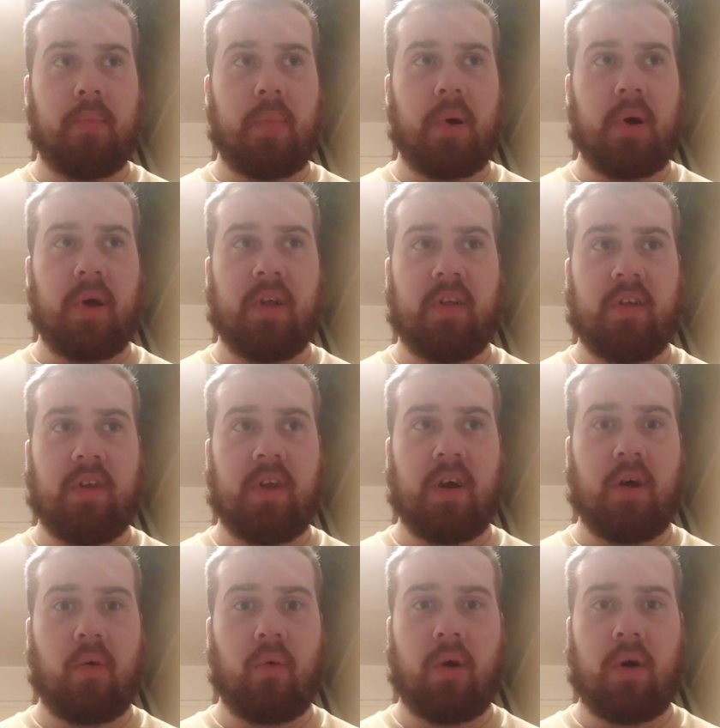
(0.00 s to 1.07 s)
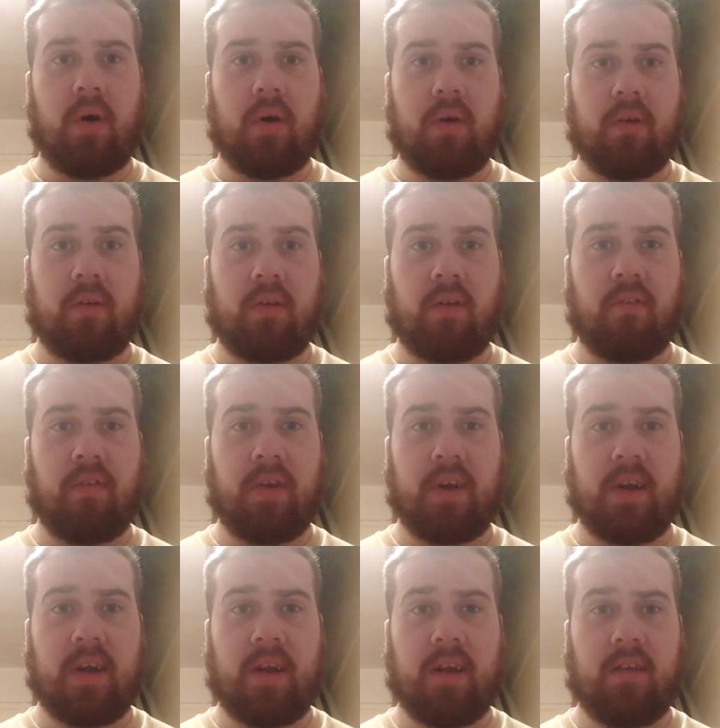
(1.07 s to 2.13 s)
but it's still something
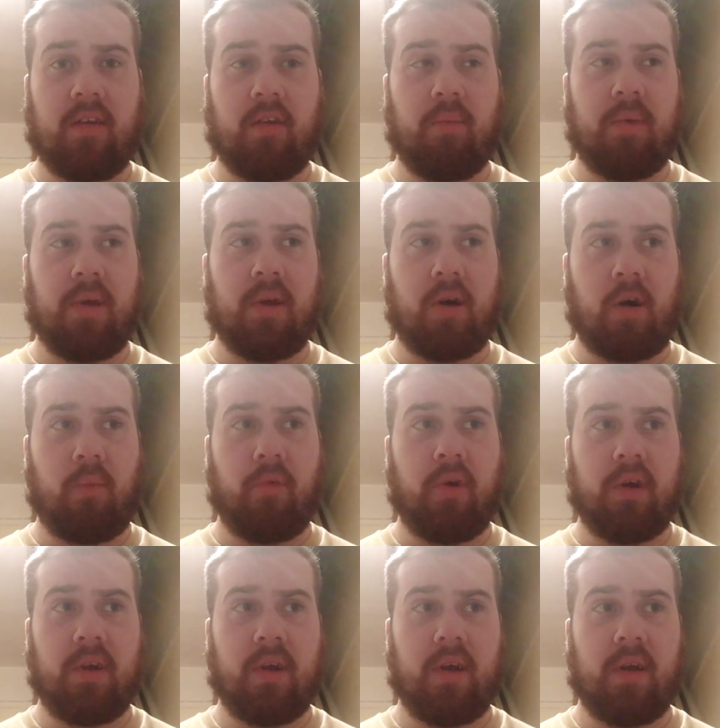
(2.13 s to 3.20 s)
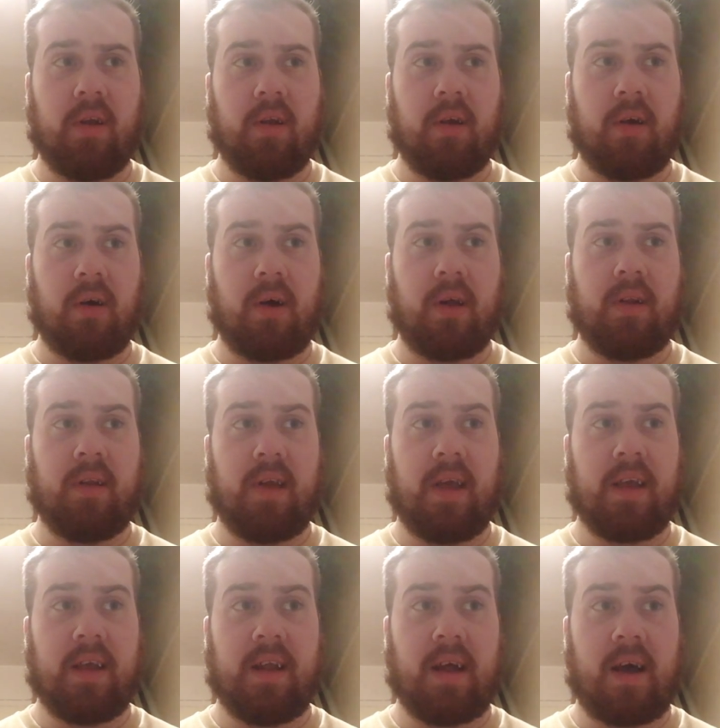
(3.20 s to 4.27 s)
that needs to be operated and
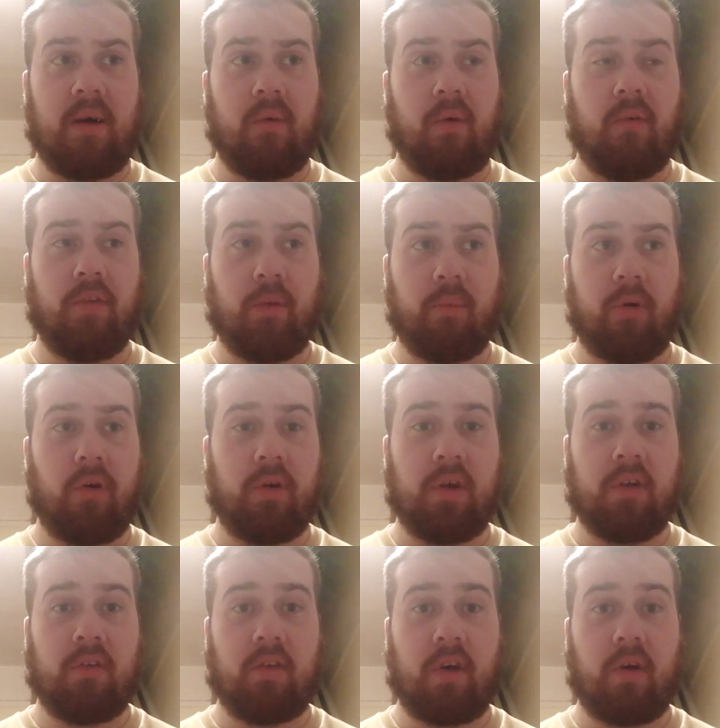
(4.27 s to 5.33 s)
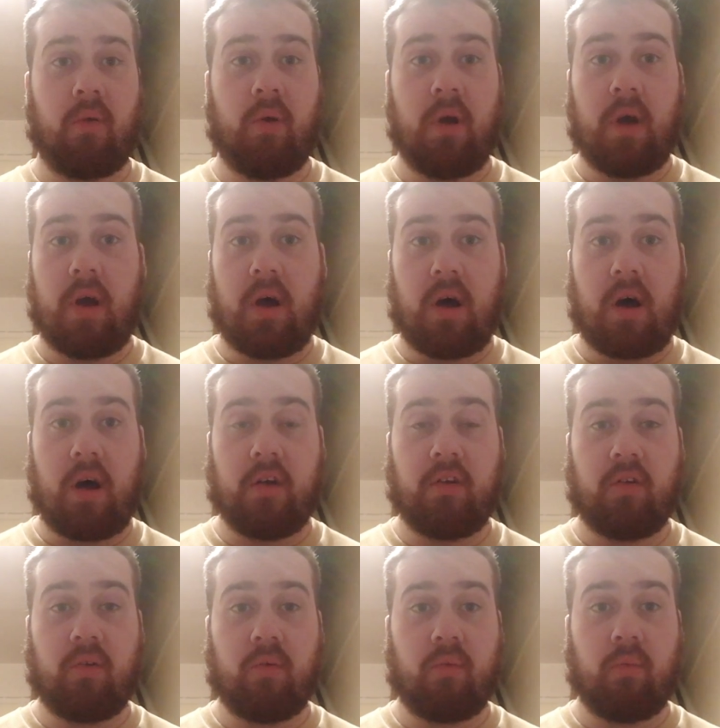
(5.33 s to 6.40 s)
taken out of the body. So I
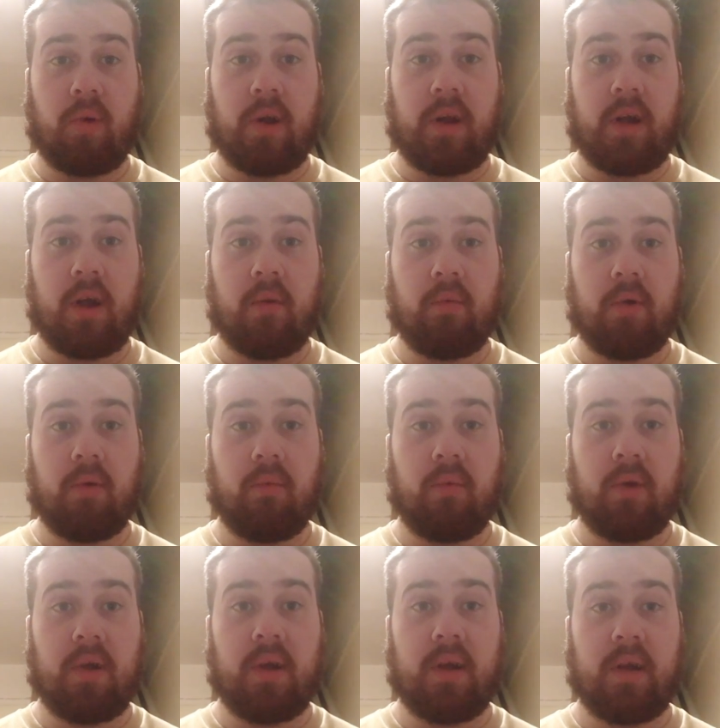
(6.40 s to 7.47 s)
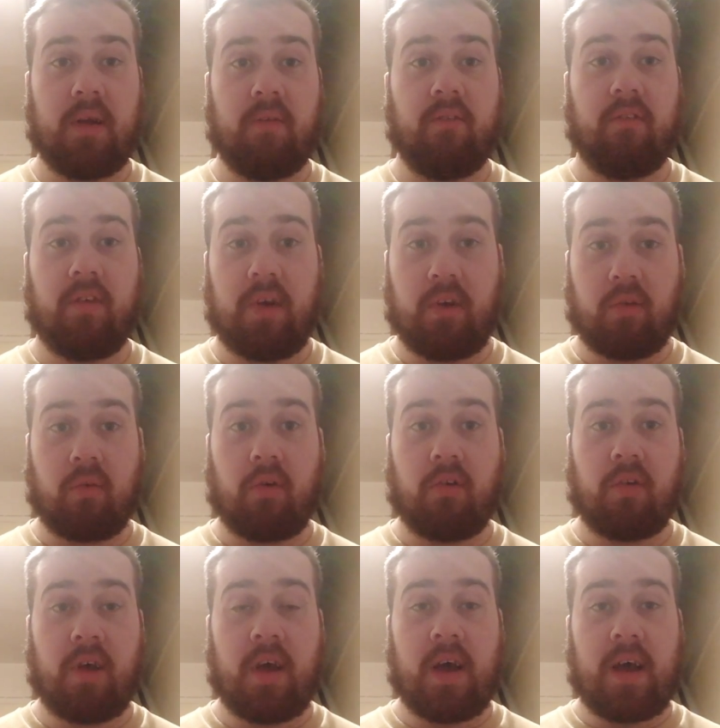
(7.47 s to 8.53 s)
just really hope that we can, fingers crossed,
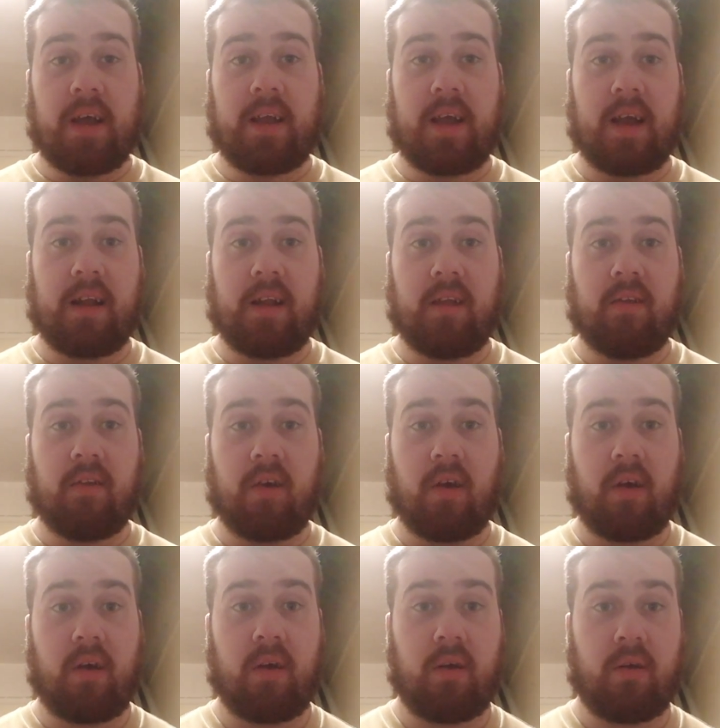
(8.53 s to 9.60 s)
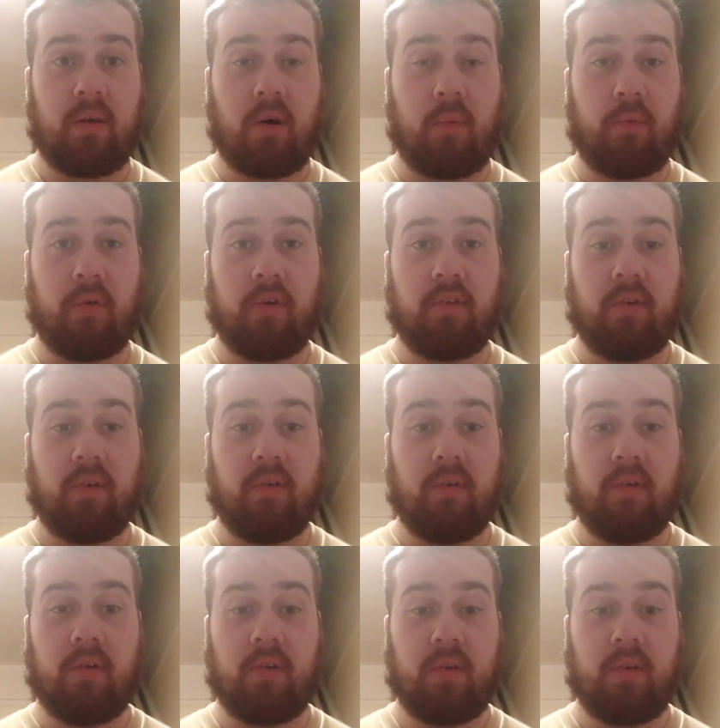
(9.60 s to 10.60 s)
get this operation